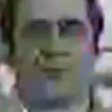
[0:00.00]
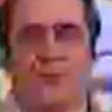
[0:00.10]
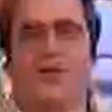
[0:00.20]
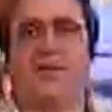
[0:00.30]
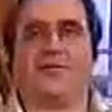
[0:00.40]

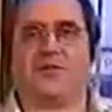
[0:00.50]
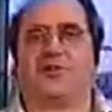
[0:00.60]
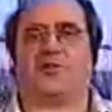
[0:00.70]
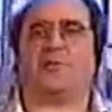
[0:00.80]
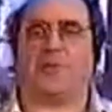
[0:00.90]
Was good enough to
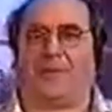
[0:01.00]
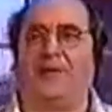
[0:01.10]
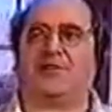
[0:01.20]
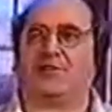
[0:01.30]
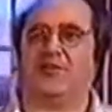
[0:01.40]
distribute
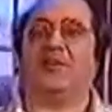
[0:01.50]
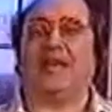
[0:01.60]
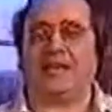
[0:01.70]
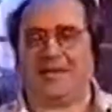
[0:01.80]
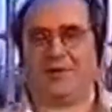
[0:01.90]
pizza to the
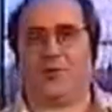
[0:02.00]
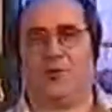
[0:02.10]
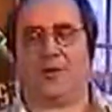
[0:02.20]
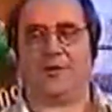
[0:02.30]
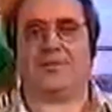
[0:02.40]
needy in the
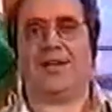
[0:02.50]
audience.